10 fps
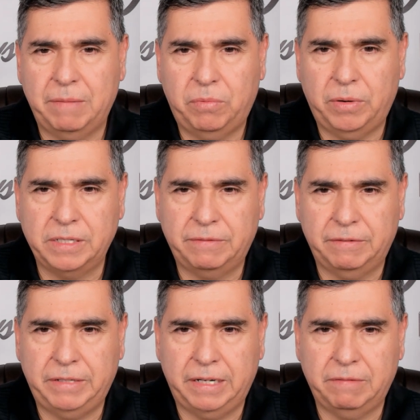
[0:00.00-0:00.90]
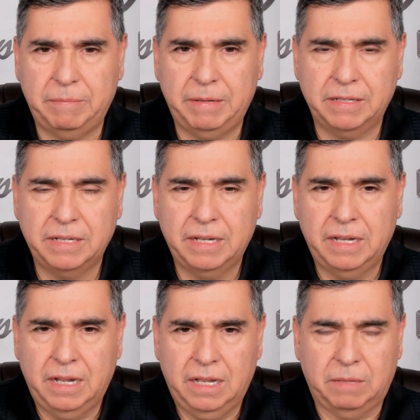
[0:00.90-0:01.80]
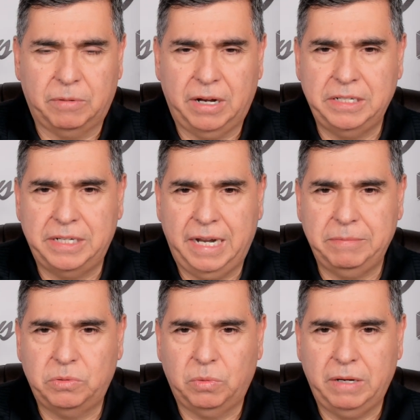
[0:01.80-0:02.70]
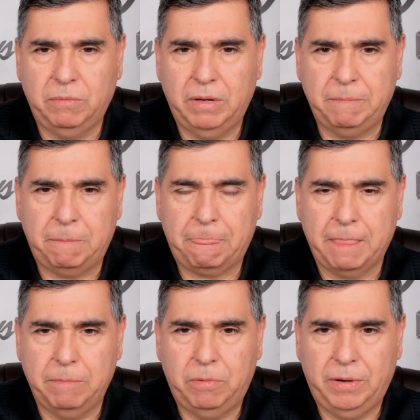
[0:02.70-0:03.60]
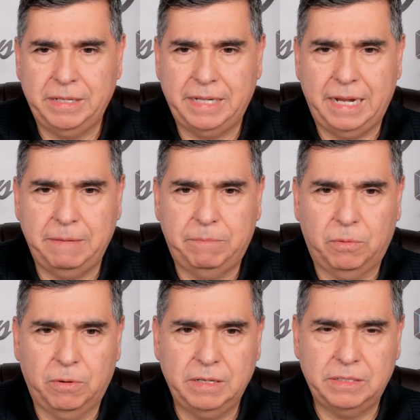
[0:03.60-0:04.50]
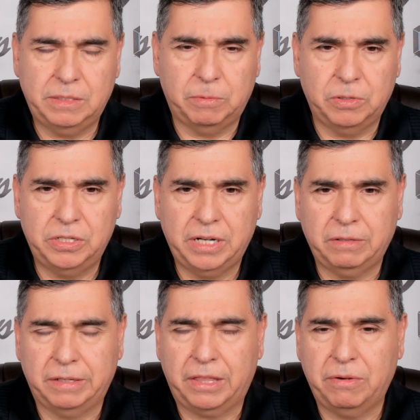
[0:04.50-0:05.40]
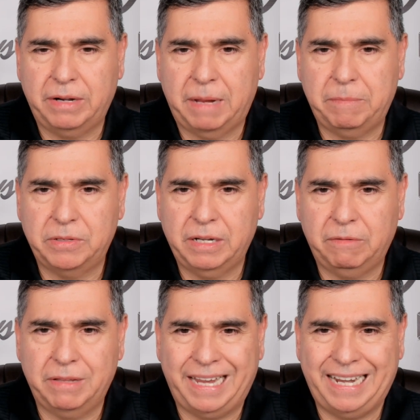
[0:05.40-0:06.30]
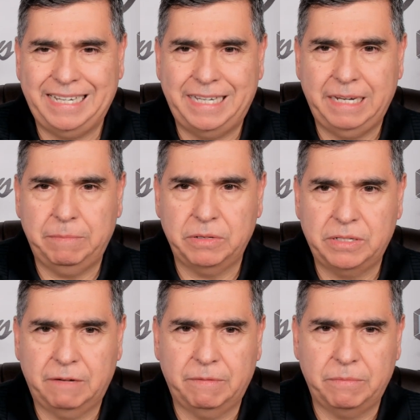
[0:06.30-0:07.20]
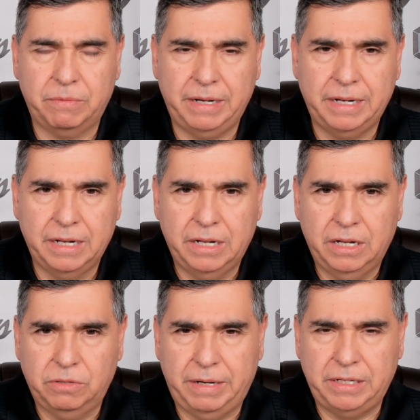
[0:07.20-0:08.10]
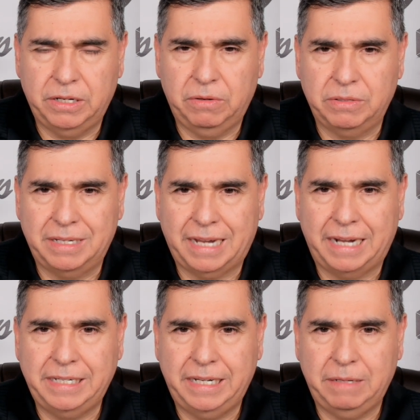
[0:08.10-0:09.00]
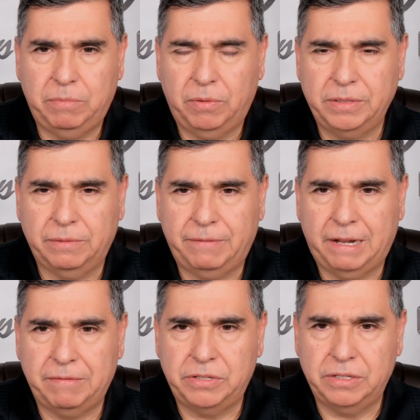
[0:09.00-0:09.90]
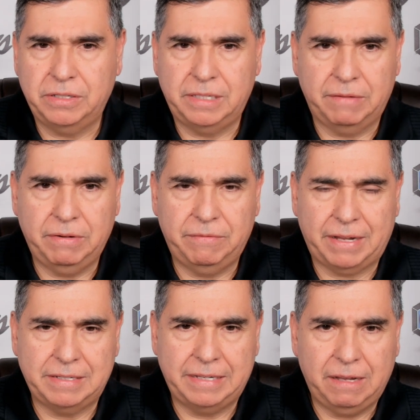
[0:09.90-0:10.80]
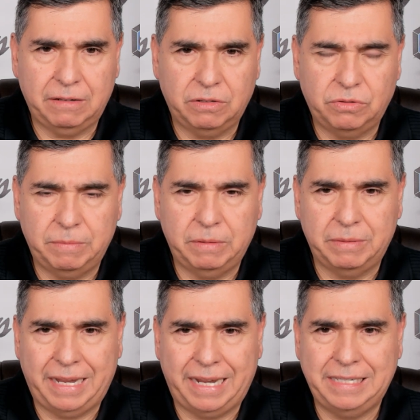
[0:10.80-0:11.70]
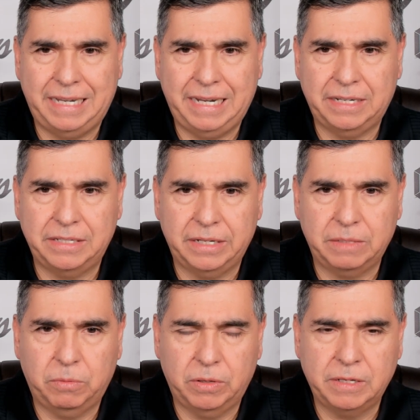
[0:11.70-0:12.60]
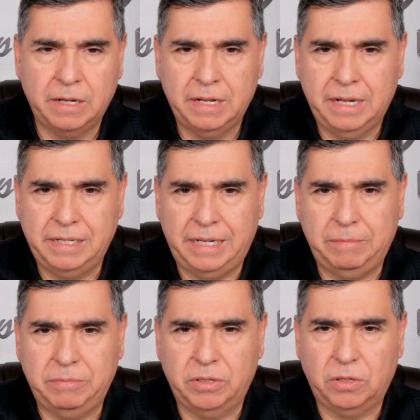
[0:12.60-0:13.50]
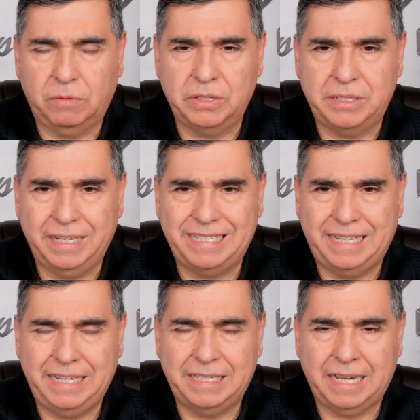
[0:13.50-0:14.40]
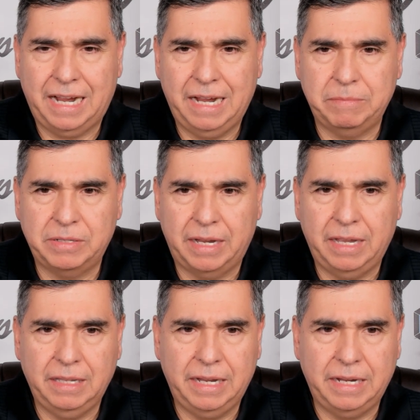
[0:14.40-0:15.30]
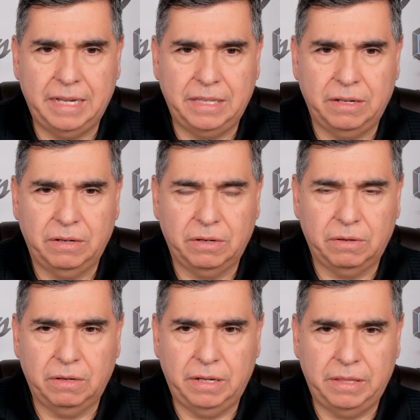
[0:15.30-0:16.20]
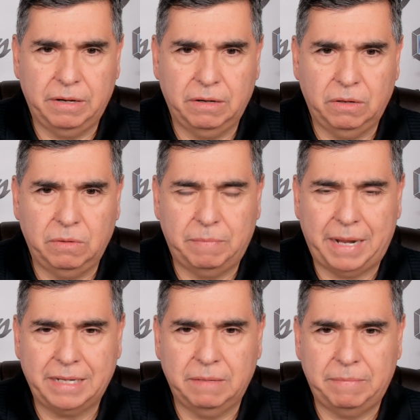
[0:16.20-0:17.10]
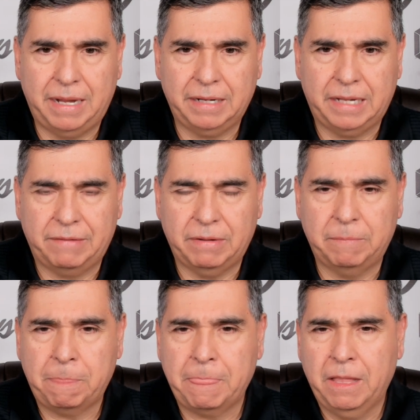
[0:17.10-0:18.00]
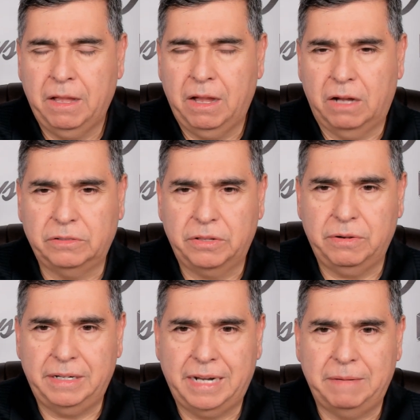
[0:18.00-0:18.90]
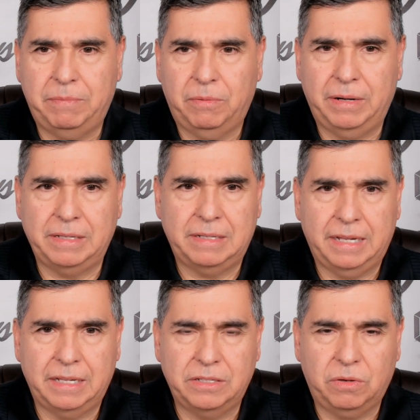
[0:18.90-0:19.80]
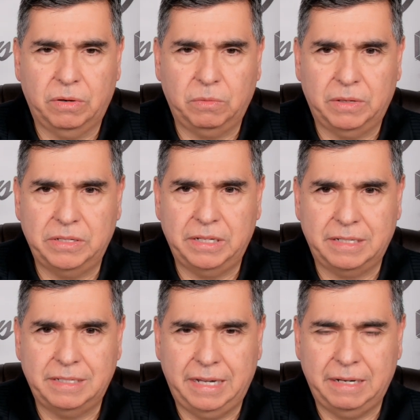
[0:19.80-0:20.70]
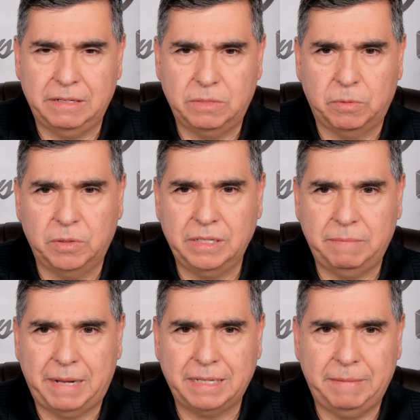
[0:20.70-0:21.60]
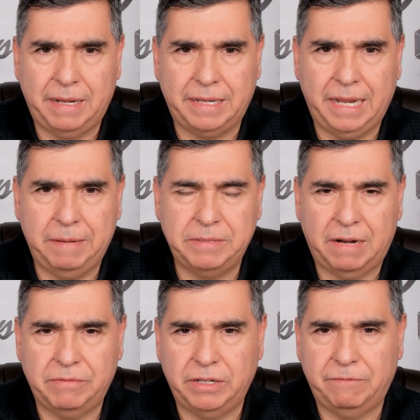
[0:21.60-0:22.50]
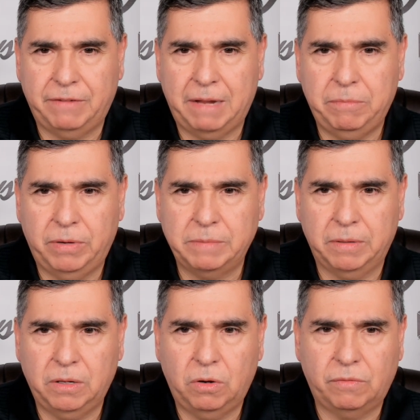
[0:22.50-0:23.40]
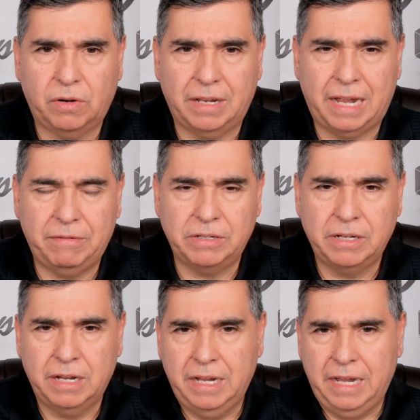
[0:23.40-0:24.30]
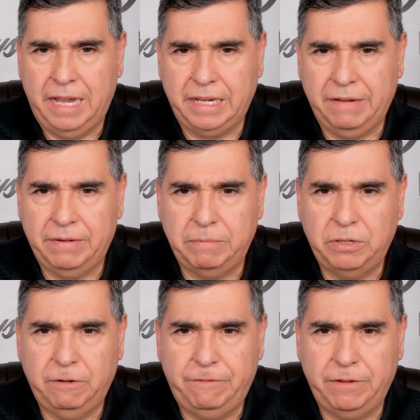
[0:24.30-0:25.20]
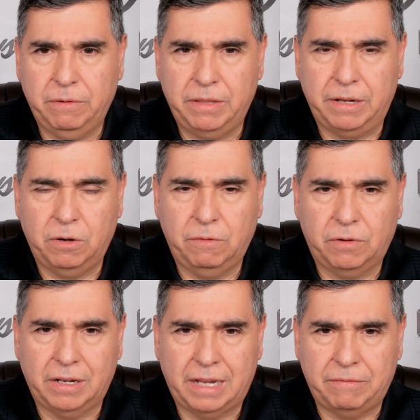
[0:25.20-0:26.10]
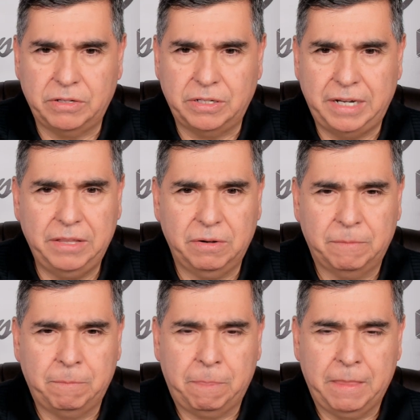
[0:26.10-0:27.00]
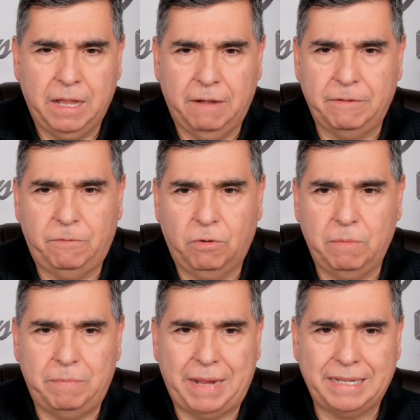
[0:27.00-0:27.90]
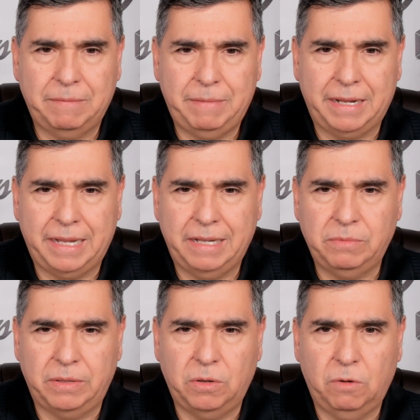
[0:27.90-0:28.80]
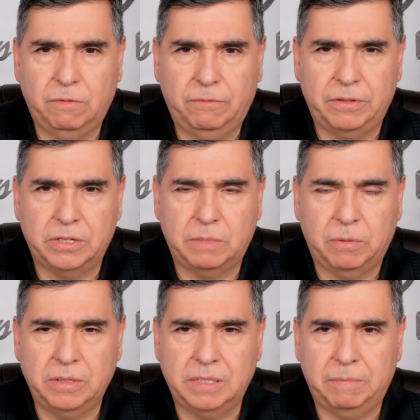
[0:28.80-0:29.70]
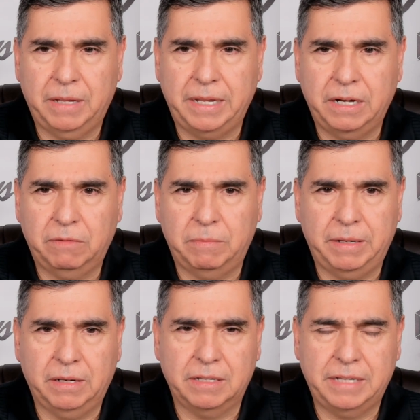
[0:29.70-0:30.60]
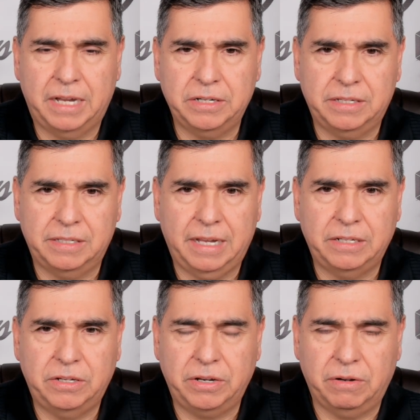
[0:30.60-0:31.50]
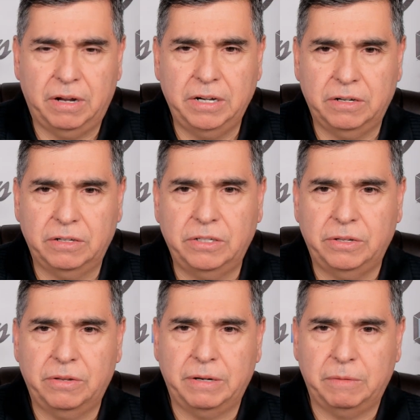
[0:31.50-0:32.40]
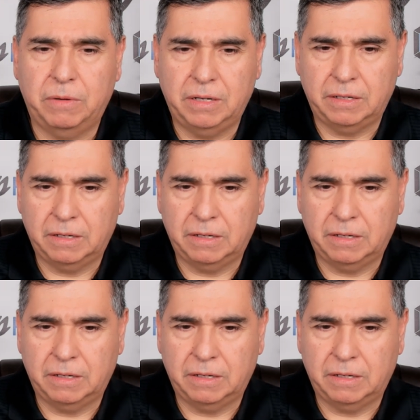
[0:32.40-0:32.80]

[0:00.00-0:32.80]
points, 15 rebounds. LeBron James, 21 uh, points, 8 boards. Spurs shot only 38% with 18% from three. Tre Jones, 19 points with 5 assists. Devin Vassell contributed with 18 and 6 boards. Team turned over 16 times. LA in the in their lone back-to-back gave up 139 points and scored 116. Spurs in back-to-back games averaging 5 points below overall average and given up two fewer than overall average. Neither of the four back-to-back games went over for the Spurs. The play here will be Los Angeles and San Antonio under 231.